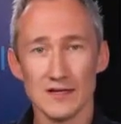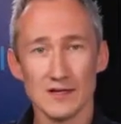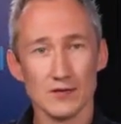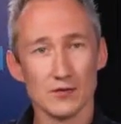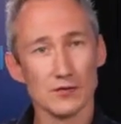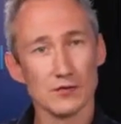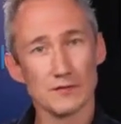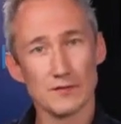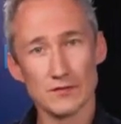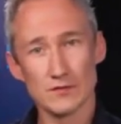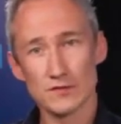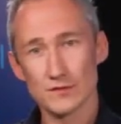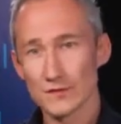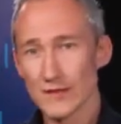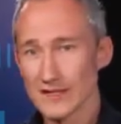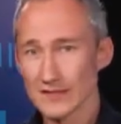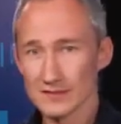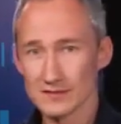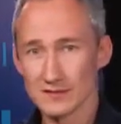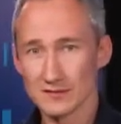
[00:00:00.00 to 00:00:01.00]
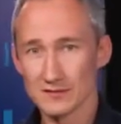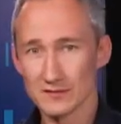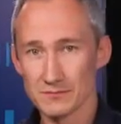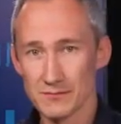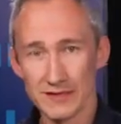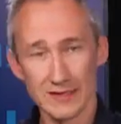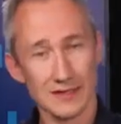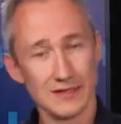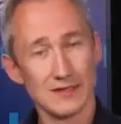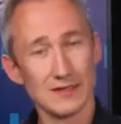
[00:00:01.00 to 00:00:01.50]
All of those factors
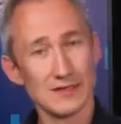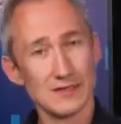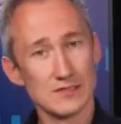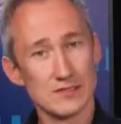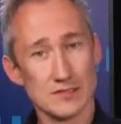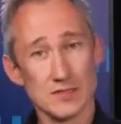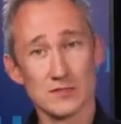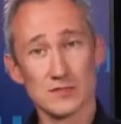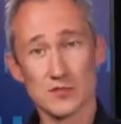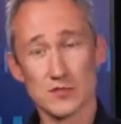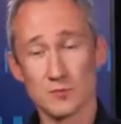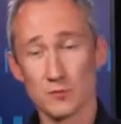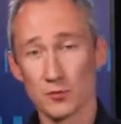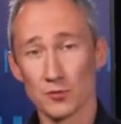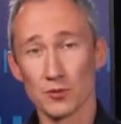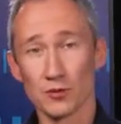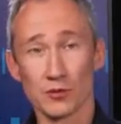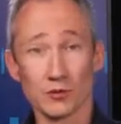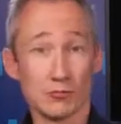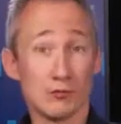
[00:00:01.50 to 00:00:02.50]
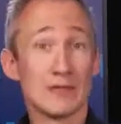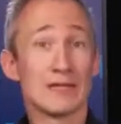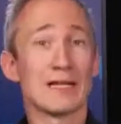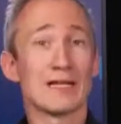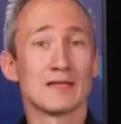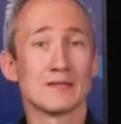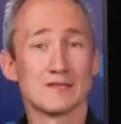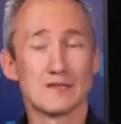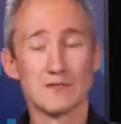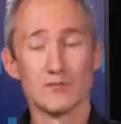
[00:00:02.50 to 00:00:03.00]
made server sprawl a
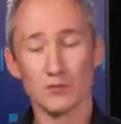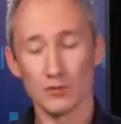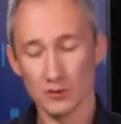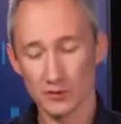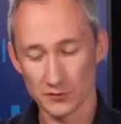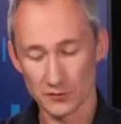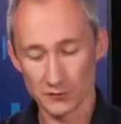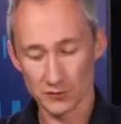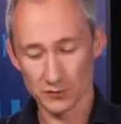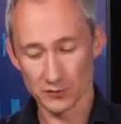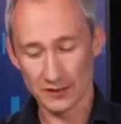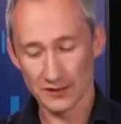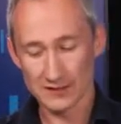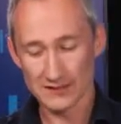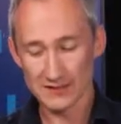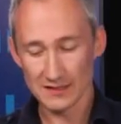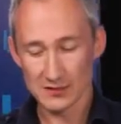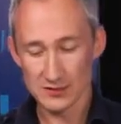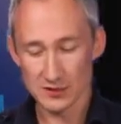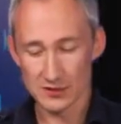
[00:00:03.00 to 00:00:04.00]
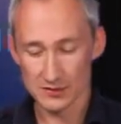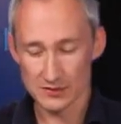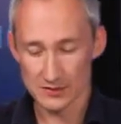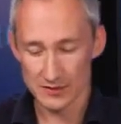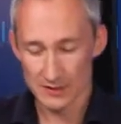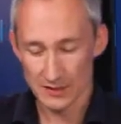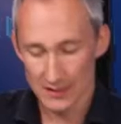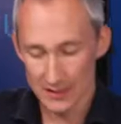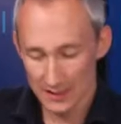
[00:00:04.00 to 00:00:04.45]
reality for a lot of organizations.